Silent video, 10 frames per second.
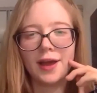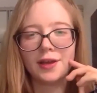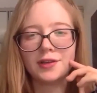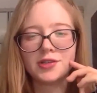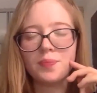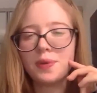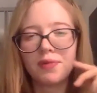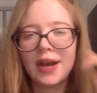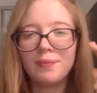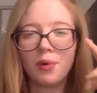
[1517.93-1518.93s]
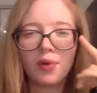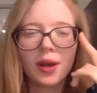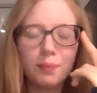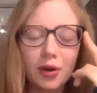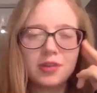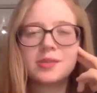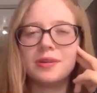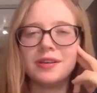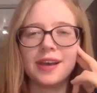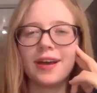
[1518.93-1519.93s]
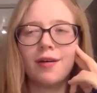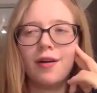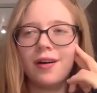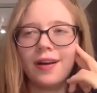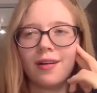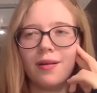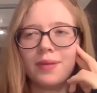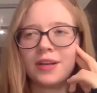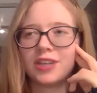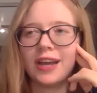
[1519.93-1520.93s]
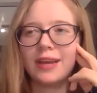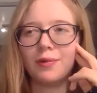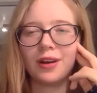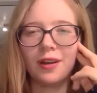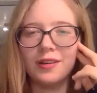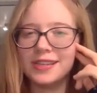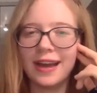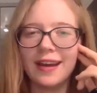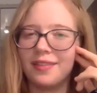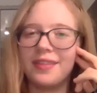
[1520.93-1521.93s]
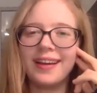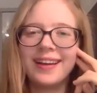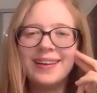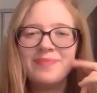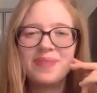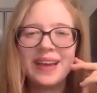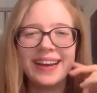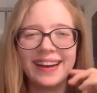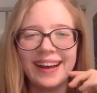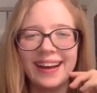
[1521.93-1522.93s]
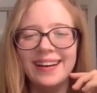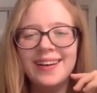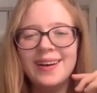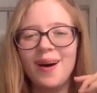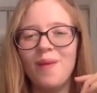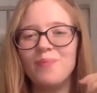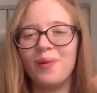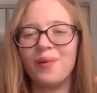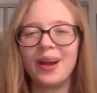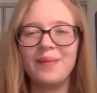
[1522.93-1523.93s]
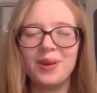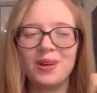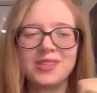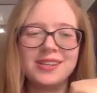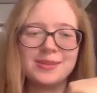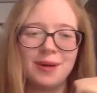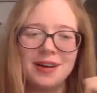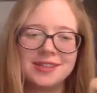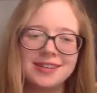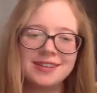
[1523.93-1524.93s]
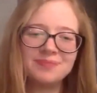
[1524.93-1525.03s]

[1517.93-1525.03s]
Don't be really boring and monotonous. I can't picture anyone closing anything being like a boring and monotonous person.